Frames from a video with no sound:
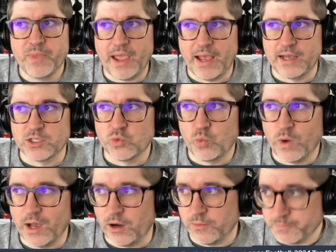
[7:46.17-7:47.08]
as
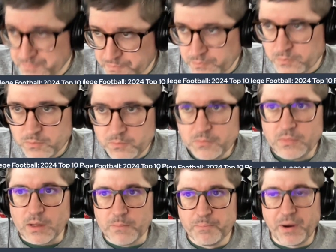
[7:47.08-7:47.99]
well.
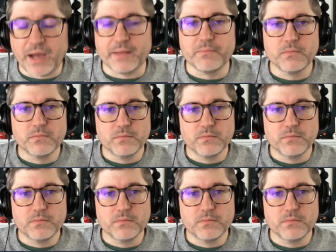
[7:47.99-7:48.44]
But